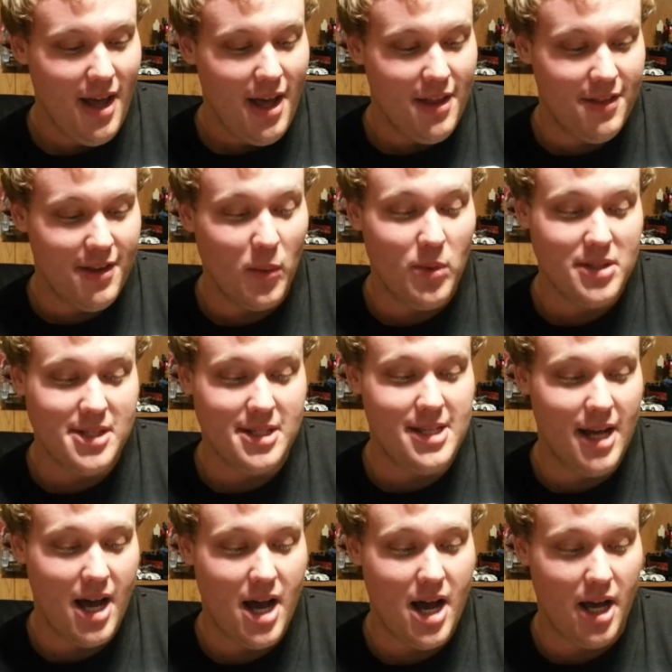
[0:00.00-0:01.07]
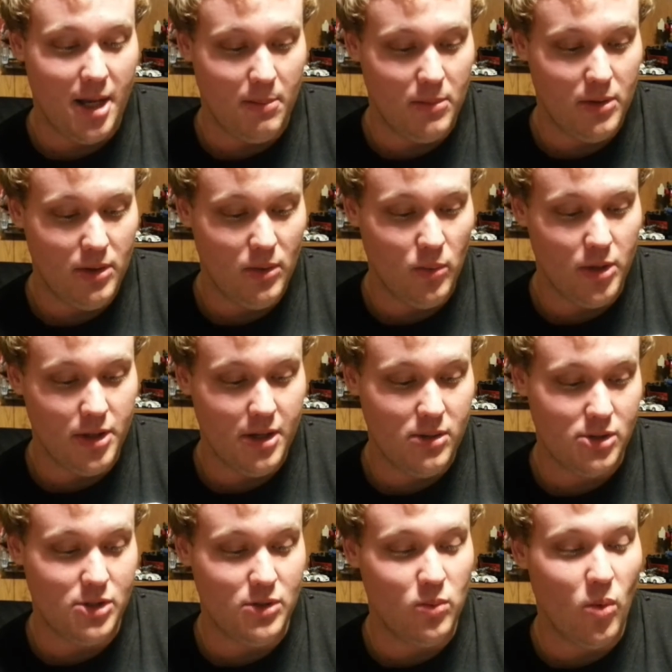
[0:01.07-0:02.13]
There was a time when
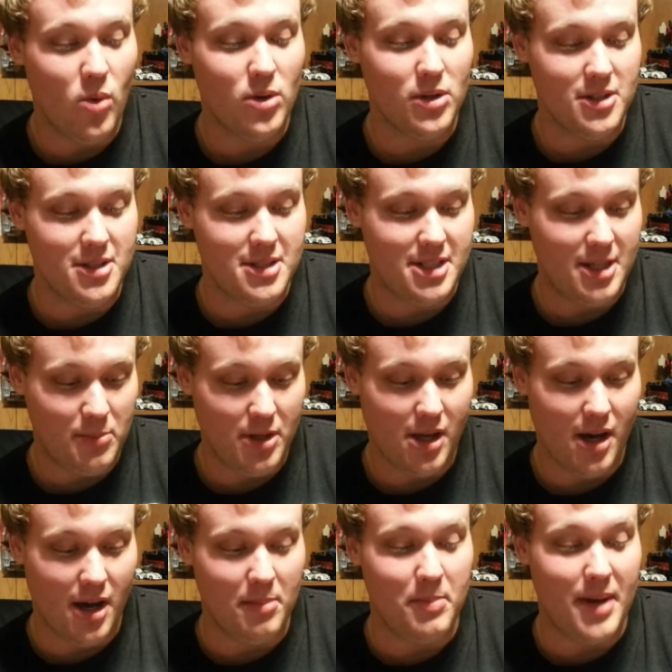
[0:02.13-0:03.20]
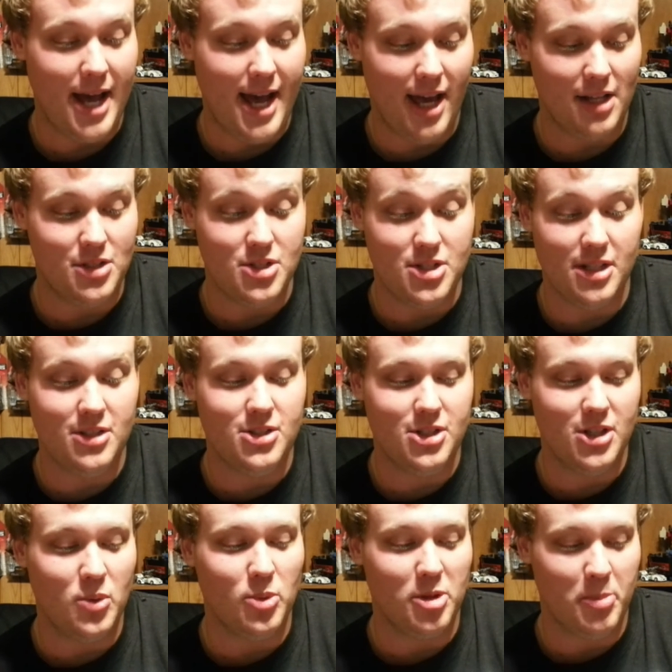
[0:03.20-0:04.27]
those who wore the Decepticon badge did
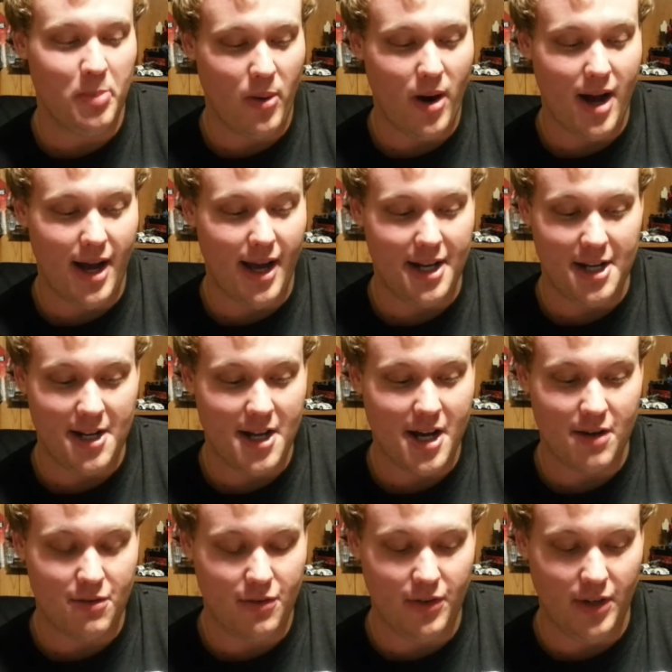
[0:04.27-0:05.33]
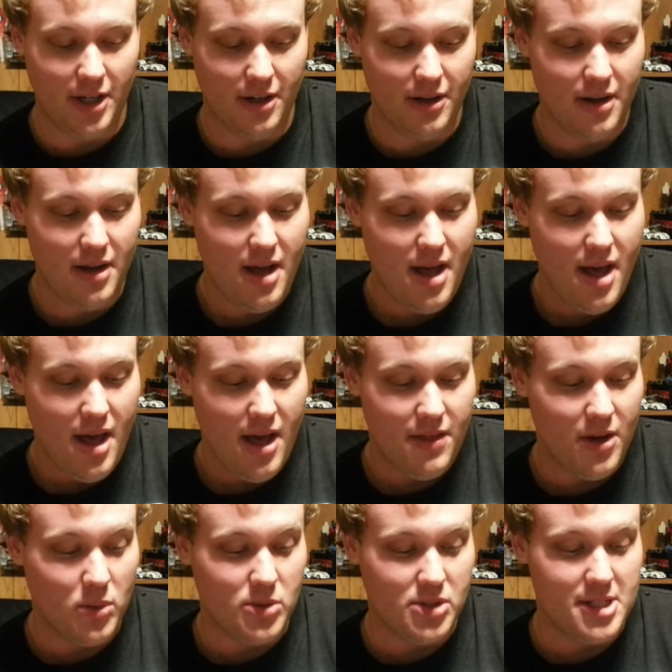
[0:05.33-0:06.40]
so with pride and not fear.
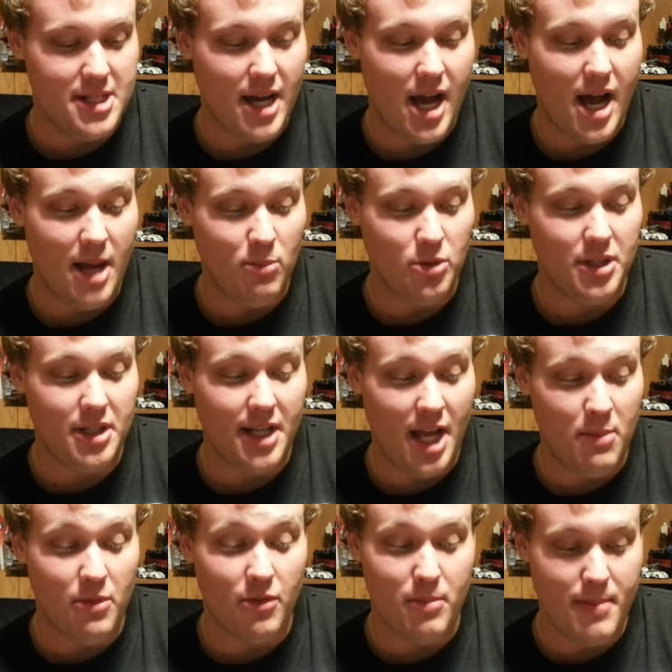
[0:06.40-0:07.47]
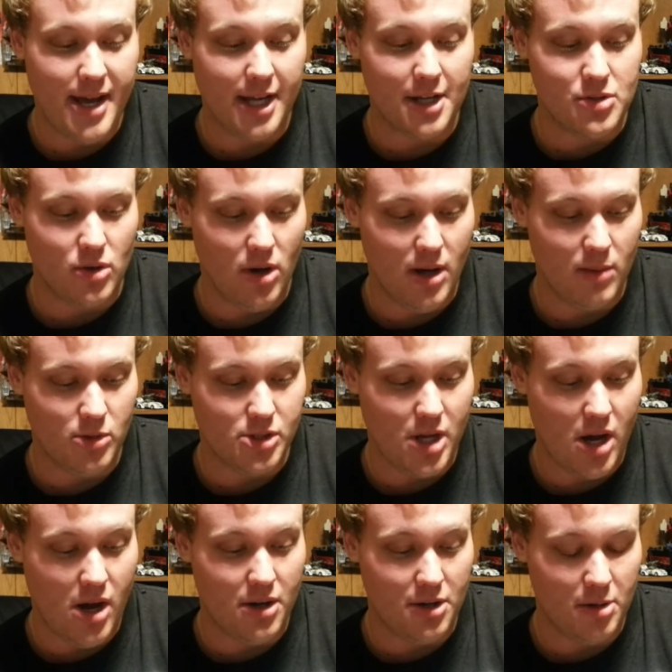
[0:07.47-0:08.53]
There was a time when the name of Megatron was
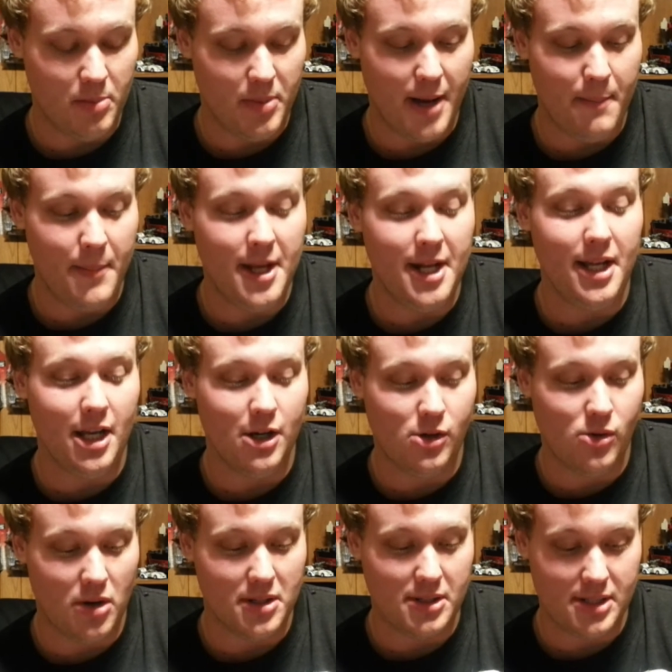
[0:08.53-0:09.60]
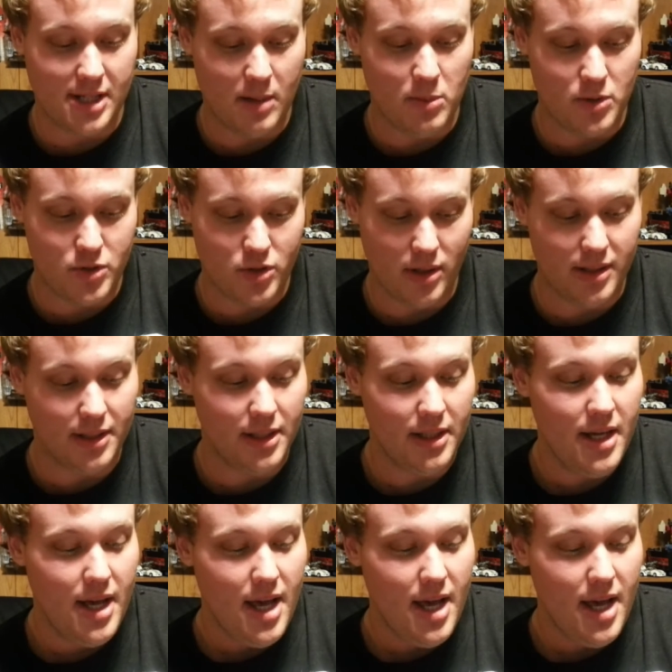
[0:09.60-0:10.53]
honored by many across Cybertron.